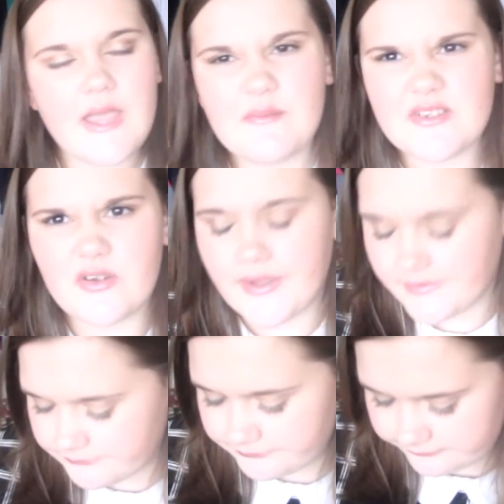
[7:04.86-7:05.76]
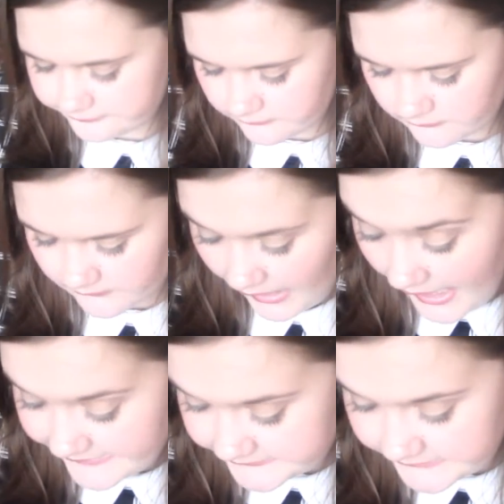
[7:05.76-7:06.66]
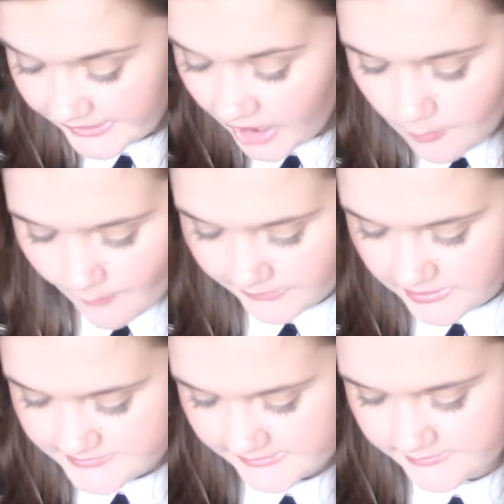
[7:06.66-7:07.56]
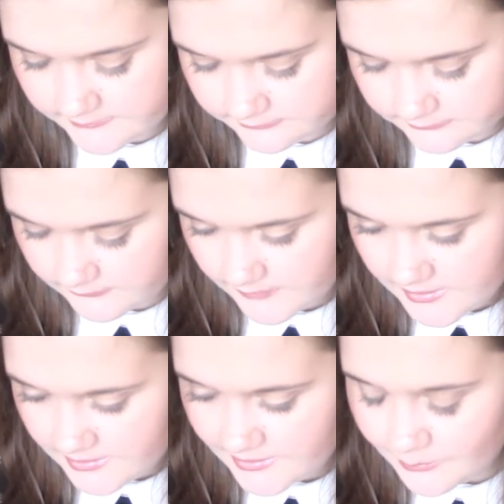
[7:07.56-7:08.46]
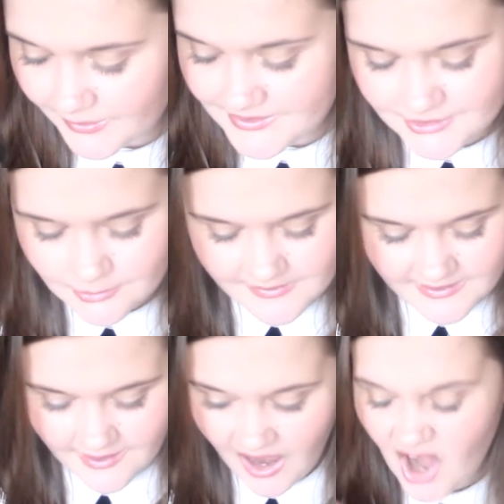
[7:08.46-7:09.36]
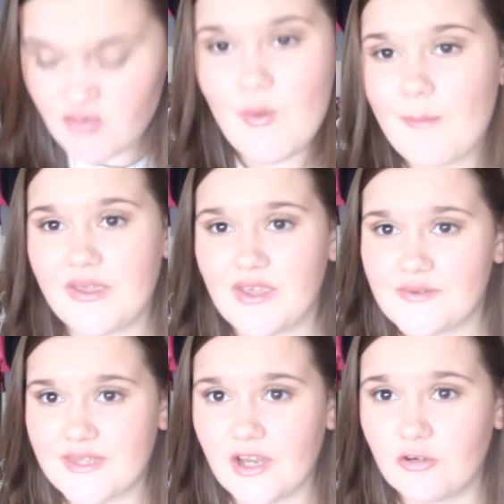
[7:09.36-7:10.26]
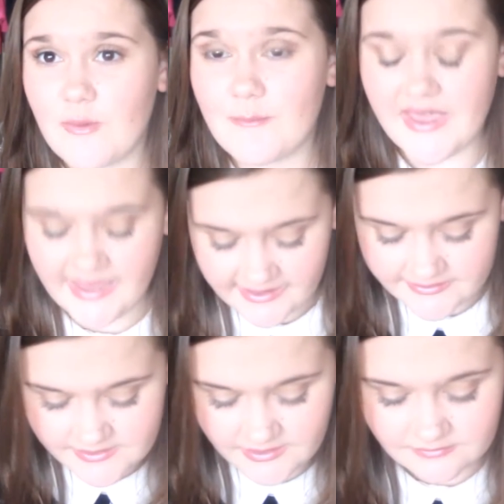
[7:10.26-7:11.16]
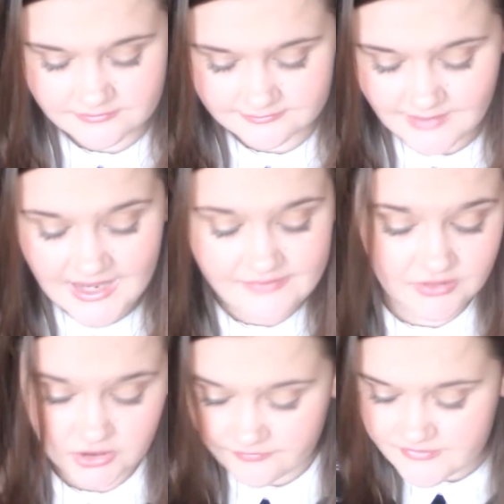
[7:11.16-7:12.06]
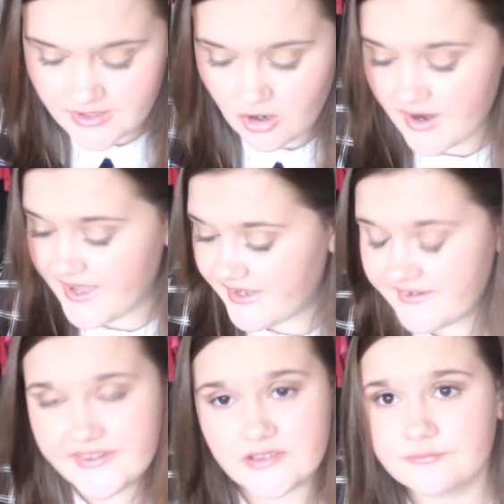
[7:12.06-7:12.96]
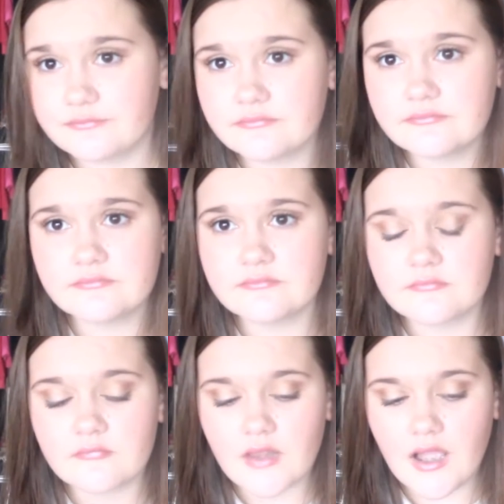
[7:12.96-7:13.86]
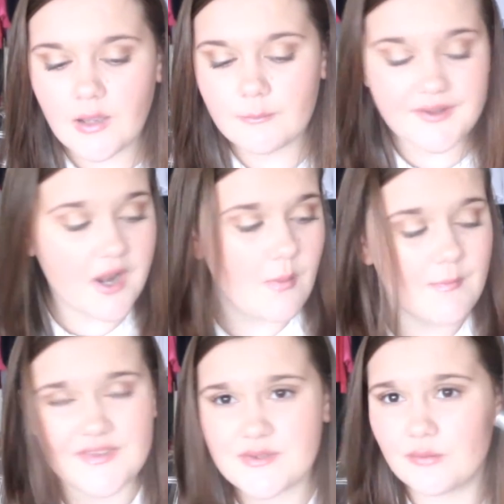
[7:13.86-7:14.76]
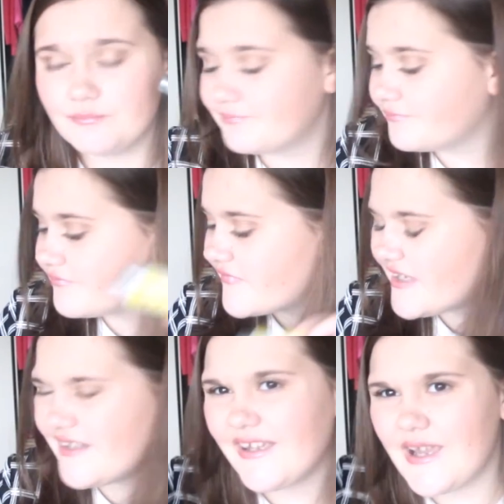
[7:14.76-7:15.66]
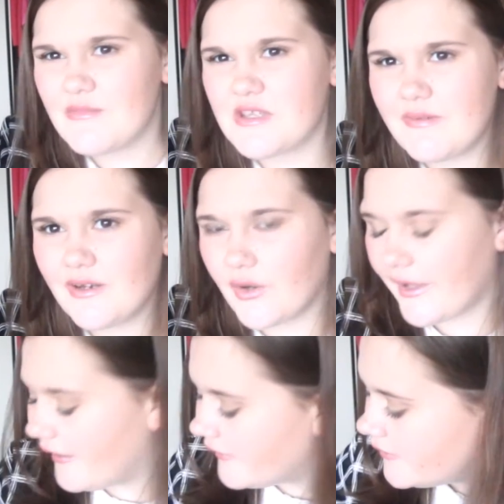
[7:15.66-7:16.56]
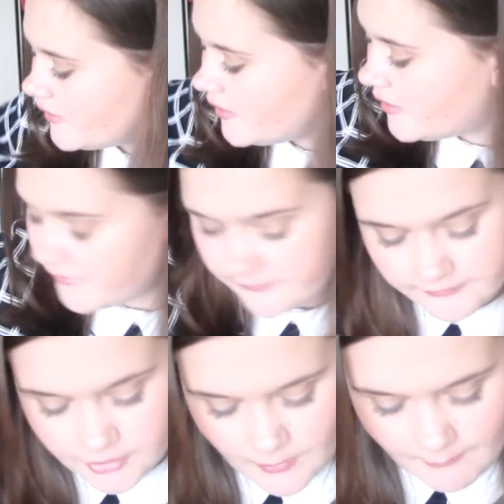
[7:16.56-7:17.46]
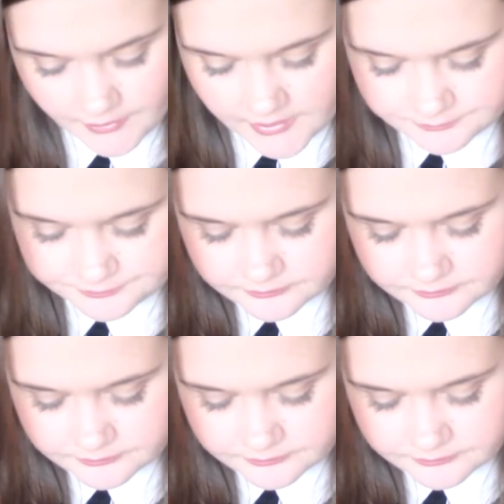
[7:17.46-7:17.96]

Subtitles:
it was okay. I can't remember using it. Whereas some here, I remember using and remember hating. I either loved it or I hated it. But I can't remember this one. So it must have been okay. Don't remember it.